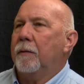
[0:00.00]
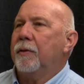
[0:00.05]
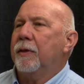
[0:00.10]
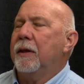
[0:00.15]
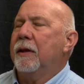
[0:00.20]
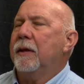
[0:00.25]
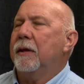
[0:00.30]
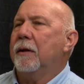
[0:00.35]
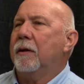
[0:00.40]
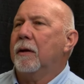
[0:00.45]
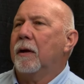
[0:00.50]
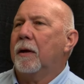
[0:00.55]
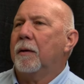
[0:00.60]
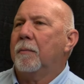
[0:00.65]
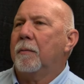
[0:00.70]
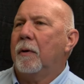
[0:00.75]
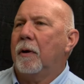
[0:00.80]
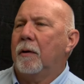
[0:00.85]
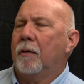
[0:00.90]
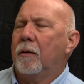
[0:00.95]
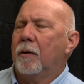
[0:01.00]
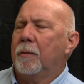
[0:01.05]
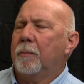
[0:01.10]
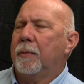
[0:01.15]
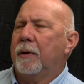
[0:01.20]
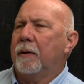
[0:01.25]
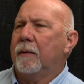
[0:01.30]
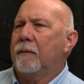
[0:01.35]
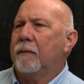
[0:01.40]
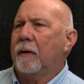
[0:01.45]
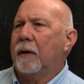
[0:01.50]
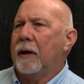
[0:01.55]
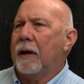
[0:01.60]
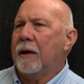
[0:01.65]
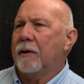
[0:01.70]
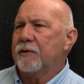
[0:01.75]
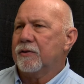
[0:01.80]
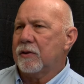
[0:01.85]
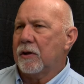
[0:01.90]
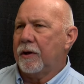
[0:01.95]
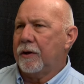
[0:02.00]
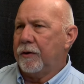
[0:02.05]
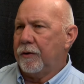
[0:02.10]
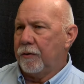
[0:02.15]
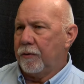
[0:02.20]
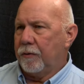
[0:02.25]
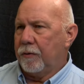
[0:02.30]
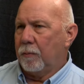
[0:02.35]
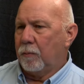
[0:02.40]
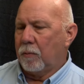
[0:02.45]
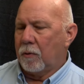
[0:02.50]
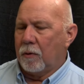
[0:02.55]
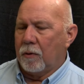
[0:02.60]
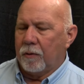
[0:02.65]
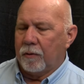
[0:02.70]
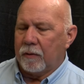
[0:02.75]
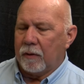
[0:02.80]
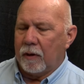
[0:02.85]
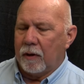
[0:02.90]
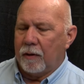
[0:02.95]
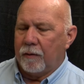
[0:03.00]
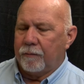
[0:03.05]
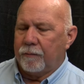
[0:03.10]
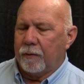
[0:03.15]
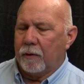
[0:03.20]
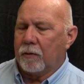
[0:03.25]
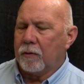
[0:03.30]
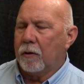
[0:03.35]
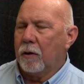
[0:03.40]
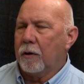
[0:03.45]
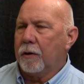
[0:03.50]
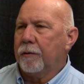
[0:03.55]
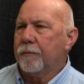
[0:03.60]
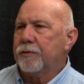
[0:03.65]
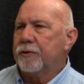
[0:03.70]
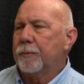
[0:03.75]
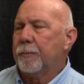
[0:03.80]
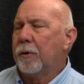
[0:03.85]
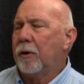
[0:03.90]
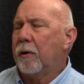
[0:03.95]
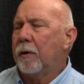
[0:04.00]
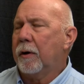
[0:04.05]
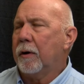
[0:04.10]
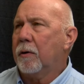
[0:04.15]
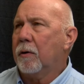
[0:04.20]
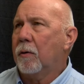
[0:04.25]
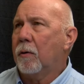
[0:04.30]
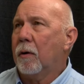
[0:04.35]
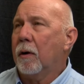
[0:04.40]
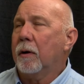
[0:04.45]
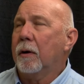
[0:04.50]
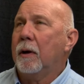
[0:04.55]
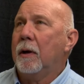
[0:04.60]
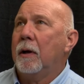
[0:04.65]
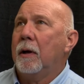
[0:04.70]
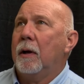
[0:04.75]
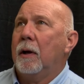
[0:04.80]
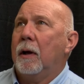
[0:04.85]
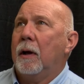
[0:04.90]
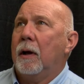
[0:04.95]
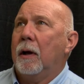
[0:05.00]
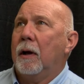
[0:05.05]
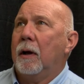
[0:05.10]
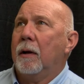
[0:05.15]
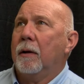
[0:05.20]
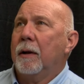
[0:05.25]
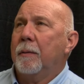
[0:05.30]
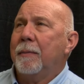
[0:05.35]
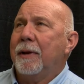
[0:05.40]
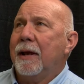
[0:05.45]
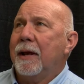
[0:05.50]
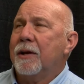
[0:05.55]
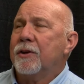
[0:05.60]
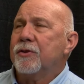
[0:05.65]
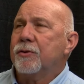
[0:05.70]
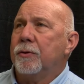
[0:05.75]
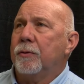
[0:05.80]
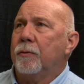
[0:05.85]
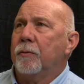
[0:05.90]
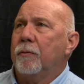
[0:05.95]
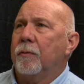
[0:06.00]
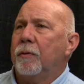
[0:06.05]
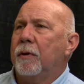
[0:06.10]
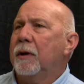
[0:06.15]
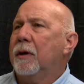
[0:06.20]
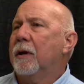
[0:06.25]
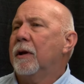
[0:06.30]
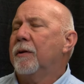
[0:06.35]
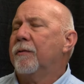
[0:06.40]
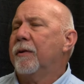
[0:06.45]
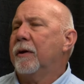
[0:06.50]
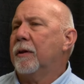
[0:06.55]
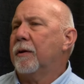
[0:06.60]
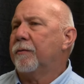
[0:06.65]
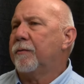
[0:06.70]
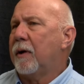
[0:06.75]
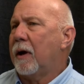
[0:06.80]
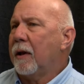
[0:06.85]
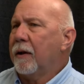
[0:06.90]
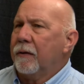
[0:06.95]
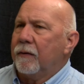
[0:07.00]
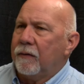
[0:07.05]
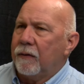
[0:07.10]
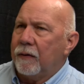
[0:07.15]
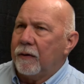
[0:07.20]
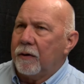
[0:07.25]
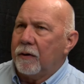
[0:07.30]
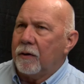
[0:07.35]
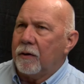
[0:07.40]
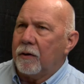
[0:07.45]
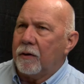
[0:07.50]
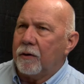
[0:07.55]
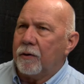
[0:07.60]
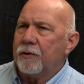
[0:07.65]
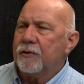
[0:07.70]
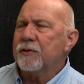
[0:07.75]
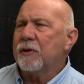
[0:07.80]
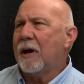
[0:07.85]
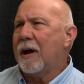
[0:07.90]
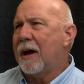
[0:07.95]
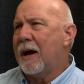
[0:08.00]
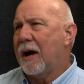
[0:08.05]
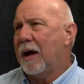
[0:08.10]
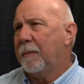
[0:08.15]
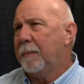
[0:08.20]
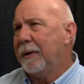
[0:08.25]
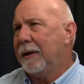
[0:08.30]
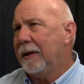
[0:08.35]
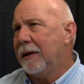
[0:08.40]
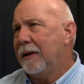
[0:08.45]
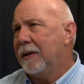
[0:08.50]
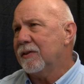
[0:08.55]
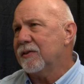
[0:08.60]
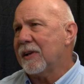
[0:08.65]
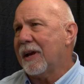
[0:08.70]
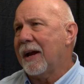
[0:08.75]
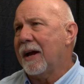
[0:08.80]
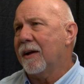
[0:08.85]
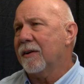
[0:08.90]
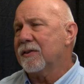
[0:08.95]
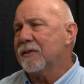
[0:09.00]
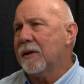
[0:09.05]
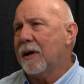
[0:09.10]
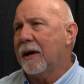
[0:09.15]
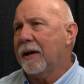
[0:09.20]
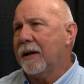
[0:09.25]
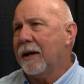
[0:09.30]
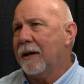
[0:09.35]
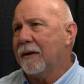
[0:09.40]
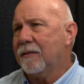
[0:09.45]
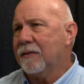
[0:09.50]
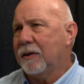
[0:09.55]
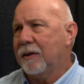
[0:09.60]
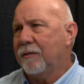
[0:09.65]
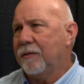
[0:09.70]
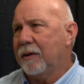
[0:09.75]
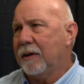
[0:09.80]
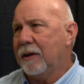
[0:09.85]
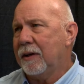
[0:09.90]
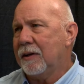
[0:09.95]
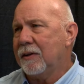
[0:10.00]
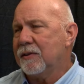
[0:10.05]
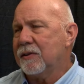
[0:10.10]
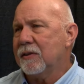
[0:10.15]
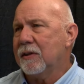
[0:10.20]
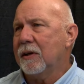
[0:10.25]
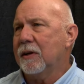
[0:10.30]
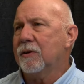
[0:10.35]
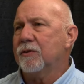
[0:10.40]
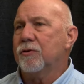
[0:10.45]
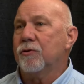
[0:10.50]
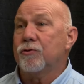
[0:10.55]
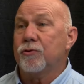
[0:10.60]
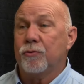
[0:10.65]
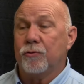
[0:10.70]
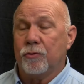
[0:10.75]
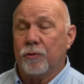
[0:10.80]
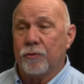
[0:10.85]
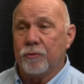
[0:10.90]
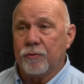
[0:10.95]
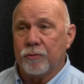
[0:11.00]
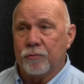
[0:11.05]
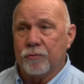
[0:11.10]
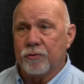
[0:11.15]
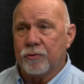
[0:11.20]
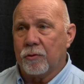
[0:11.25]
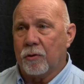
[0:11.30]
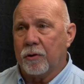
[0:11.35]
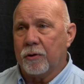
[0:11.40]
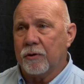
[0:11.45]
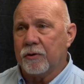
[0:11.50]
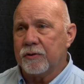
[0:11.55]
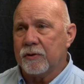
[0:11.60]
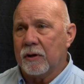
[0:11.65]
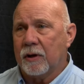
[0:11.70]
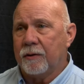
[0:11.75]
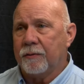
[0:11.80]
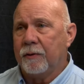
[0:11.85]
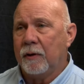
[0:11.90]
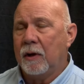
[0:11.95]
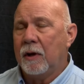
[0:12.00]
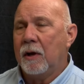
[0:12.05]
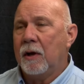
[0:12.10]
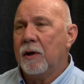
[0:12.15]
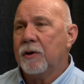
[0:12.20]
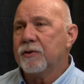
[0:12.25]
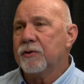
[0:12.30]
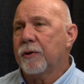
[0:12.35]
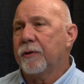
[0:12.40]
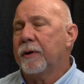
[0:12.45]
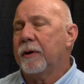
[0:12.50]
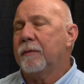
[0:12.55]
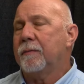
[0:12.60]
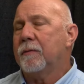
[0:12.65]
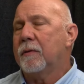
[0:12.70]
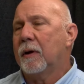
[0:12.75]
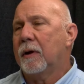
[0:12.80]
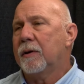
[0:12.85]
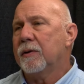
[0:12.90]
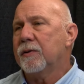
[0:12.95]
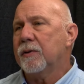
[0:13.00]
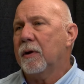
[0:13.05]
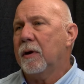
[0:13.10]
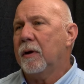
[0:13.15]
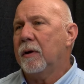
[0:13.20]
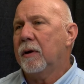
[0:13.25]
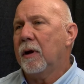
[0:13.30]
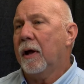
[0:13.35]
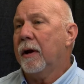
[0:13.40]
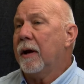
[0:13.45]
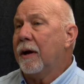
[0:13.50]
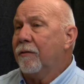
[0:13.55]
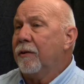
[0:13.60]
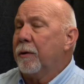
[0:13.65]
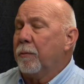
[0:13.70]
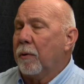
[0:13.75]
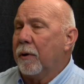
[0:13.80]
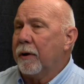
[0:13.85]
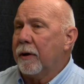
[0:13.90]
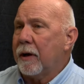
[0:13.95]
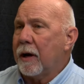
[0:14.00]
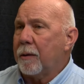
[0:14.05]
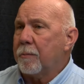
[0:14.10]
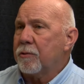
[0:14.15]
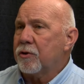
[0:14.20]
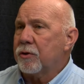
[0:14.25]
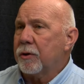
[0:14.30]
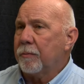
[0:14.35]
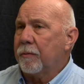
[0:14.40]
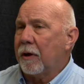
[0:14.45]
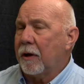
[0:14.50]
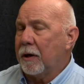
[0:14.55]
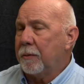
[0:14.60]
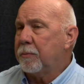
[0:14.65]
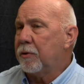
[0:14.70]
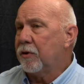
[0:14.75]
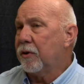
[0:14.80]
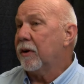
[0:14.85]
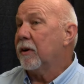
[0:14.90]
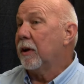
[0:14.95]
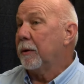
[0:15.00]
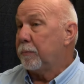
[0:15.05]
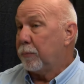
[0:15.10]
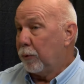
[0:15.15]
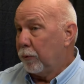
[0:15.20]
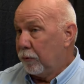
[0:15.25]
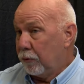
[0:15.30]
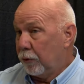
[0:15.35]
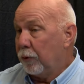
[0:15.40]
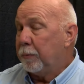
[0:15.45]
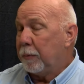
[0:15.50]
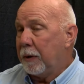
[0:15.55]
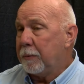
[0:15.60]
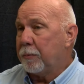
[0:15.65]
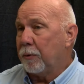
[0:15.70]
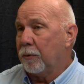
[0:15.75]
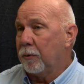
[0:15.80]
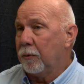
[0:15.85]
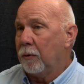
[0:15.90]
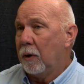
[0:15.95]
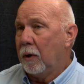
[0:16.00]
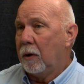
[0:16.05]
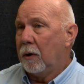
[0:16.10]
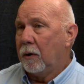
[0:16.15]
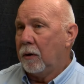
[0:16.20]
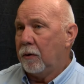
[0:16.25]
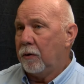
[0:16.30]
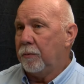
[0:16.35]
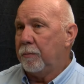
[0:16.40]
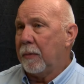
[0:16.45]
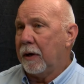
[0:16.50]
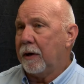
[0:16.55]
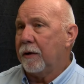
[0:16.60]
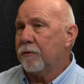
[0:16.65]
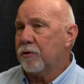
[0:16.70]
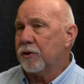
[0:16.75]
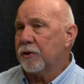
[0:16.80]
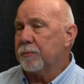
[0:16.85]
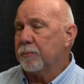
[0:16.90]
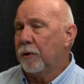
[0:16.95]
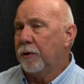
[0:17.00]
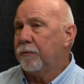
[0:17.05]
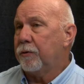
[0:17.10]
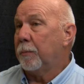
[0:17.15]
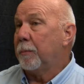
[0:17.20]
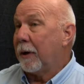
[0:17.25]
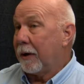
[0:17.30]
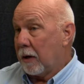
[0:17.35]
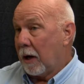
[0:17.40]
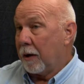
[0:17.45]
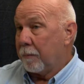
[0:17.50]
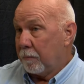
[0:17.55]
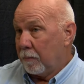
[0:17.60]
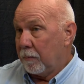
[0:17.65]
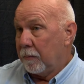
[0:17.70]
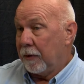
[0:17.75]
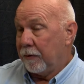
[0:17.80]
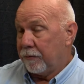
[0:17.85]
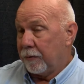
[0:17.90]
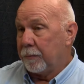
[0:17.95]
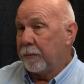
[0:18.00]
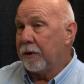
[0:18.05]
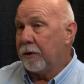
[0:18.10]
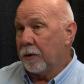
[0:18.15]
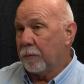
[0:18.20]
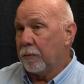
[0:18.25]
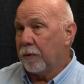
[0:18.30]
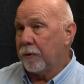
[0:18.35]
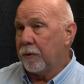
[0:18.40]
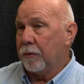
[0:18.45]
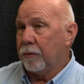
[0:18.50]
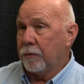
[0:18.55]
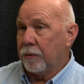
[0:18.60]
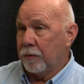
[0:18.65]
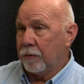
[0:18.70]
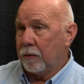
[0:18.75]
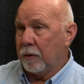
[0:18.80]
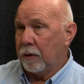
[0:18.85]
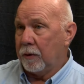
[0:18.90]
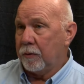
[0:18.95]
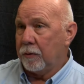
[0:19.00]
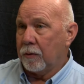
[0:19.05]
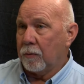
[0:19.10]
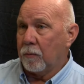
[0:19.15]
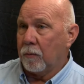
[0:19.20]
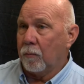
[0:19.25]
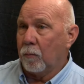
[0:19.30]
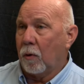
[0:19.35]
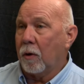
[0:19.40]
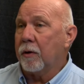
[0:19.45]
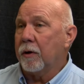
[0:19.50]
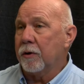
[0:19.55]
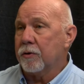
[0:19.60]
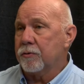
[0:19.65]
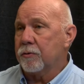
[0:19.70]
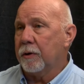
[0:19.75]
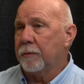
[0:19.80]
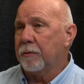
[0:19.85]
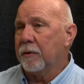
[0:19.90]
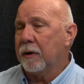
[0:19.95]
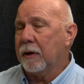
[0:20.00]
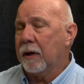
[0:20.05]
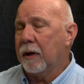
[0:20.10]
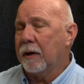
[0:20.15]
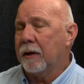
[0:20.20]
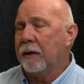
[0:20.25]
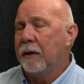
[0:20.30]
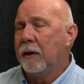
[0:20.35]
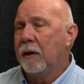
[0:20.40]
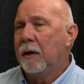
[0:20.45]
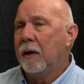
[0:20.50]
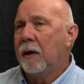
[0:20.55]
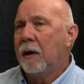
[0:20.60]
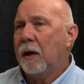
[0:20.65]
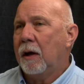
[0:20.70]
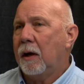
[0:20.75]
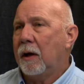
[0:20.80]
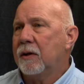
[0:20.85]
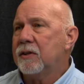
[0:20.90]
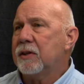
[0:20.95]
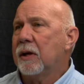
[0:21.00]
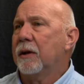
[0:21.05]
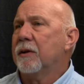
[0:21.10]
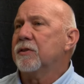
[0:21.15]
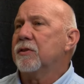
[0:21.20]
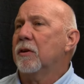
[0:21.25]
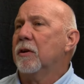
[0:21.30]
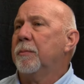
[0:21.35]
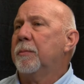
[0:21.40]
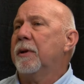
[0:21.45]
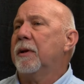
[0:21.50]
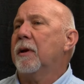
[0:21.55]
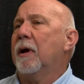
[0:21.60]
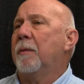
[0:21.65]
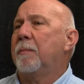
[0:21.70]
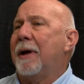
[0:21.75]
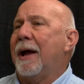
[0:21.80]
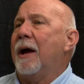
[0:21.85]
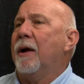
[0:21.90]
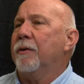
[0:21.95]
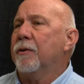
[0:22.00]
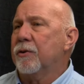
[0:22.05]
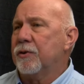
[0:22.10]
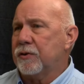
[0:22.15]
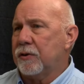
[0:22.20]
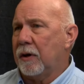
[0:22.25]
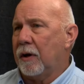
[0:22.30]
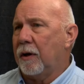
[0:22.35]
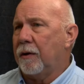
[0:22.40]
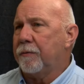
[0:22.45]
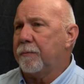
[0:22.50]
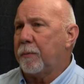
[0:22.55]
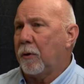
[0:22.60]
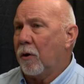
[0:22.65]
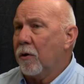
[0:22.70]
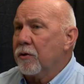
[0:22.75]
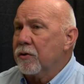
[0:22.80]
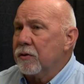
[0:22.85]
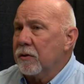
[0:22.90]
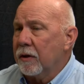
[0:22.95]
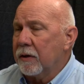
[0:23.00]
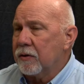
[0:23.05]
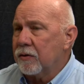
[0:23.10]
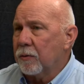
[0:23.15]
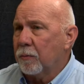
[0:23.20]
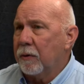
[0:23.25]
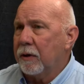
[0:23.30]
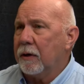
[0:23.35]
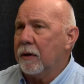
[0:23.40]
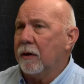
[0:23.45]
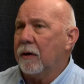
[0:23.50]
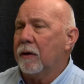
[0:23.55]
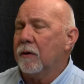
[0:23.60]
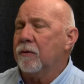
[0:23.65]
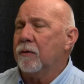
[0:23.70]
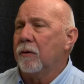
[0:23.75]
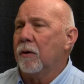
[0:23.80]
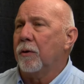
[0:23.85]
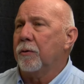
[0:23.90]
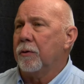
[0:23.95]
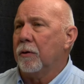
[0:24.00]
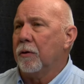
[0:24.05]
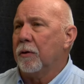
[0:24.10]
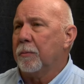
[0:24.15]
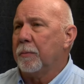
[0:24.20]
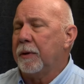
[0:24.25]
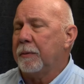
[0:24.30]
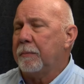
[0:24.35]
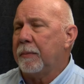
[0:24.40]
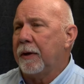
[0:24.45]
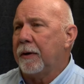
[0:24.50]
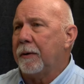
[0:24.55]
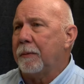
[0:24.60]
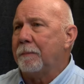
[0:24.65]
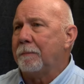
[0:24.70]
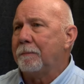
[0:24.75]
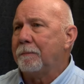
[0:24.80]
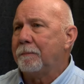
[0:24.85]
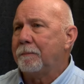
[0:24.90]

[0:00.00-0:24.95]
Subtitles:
Thinking a little bit outside of the world of a clerk of Superior Court, let me ask you, thinking of either volunteers, hobbies, outside activities, things that you do to enjoy yourself, so that not everyone in Habersham County, particularly new people who may have just moved or may not be familiar with you and your work history with the county, tell us a little bit about yourself personally so we can get to know you a little bit better.